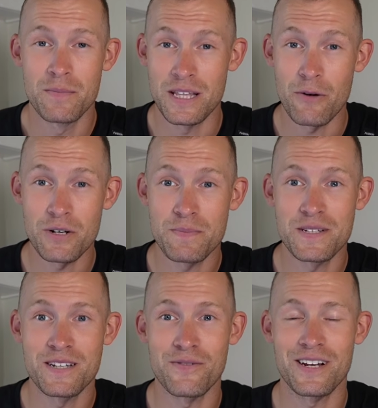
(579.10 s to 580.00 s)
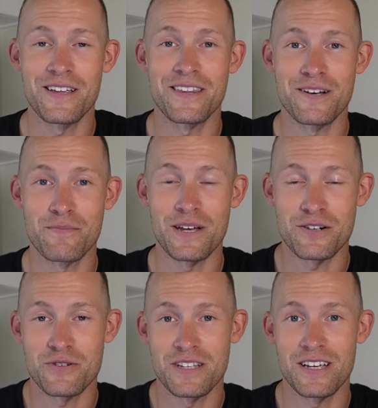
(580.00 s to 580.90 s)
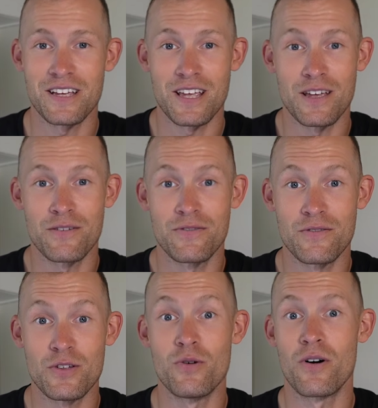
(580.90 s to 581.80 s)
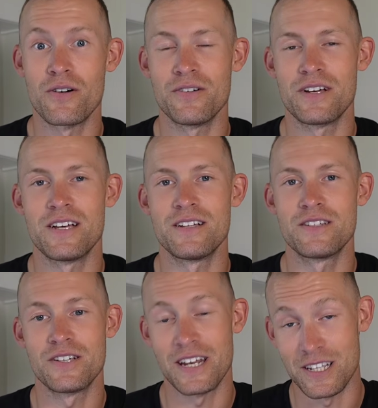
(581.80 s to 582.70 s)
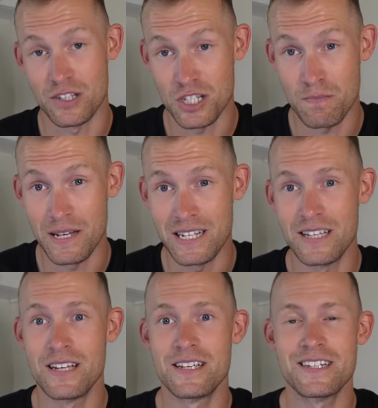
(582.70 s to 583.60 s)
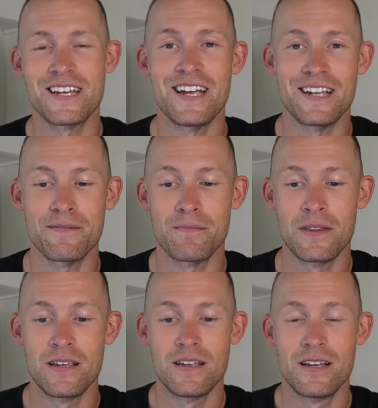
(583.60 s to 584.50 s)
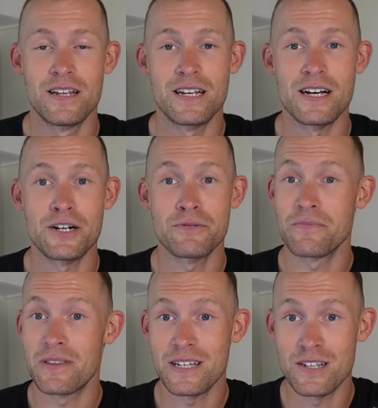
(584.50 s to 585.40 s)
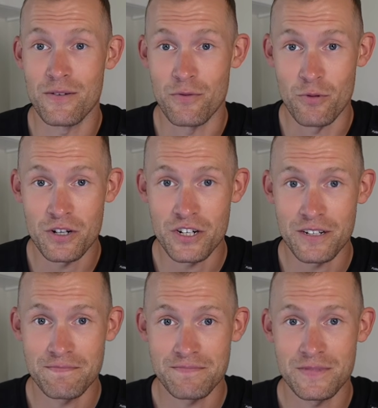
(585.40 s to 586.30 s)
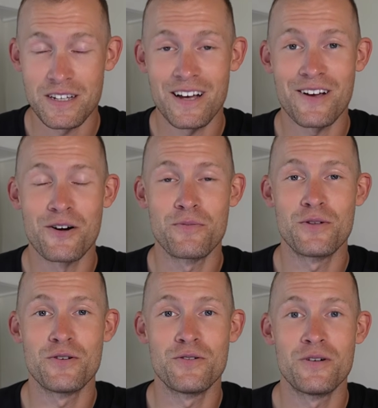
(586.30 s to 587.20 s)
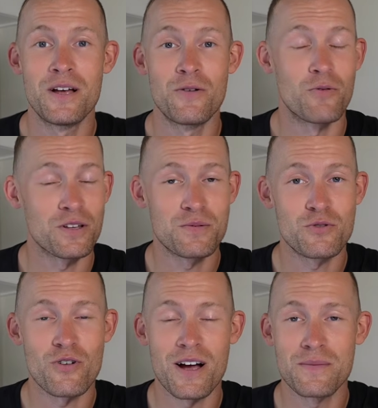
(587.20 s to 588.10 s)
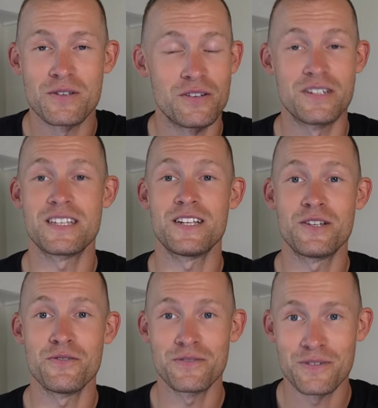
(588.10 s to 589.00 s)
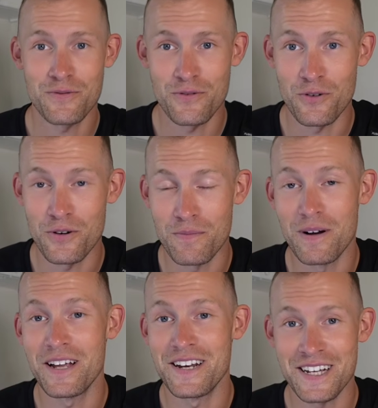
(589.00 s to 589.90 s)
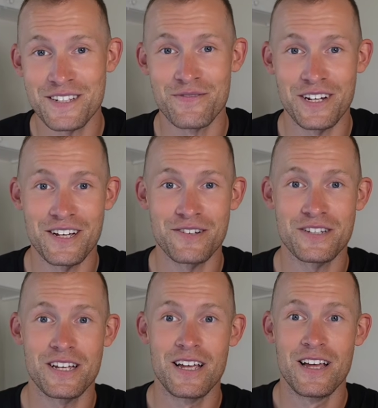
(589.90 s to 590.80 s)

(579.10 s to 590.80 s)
But that one specifically I think would be interesting if you are looking to get into speed skating. Now, thanks a lot for watching. I hope you want to subscribe so you can stay tuned for my next videos.